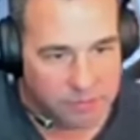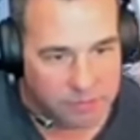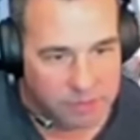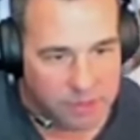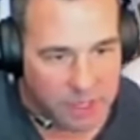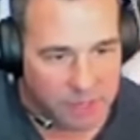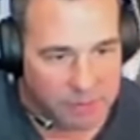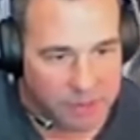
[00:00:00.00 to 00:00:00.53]

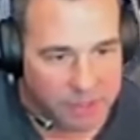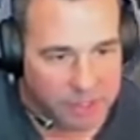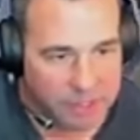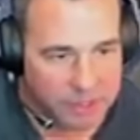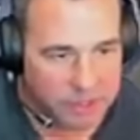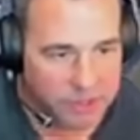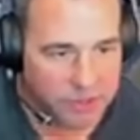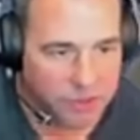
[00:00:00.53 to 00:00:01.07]
I mean,
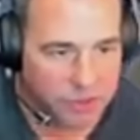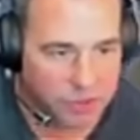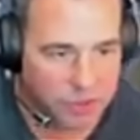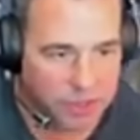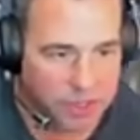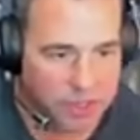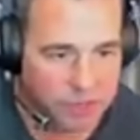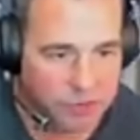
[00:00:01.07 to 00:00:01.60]
it's
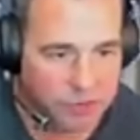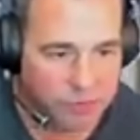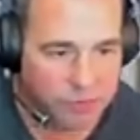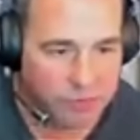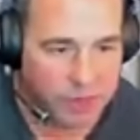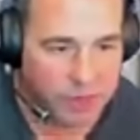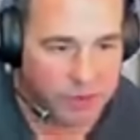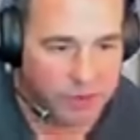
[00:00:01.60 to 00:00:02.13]

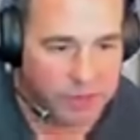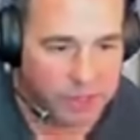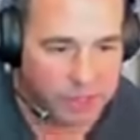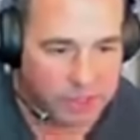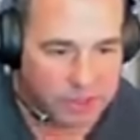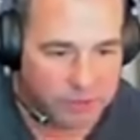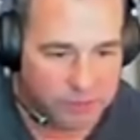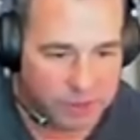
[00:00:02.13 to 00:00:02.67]
very
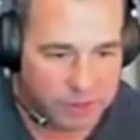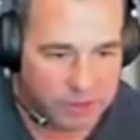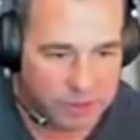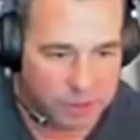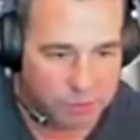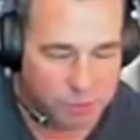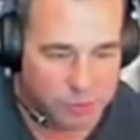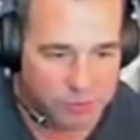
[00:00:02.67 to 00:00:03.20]
nice, very
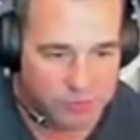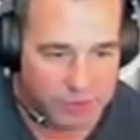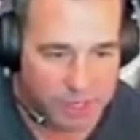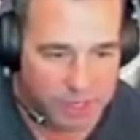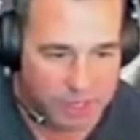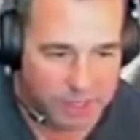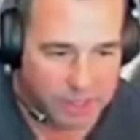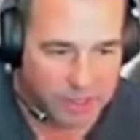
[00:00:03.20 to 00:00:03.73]
smooth
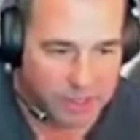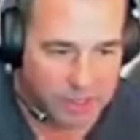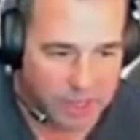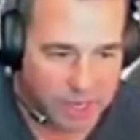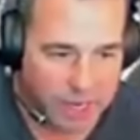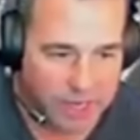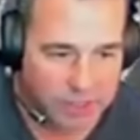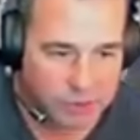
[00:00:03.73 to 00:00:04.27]
flying.
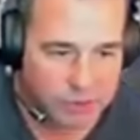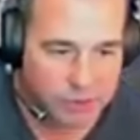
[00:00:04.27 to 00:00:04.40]
Handles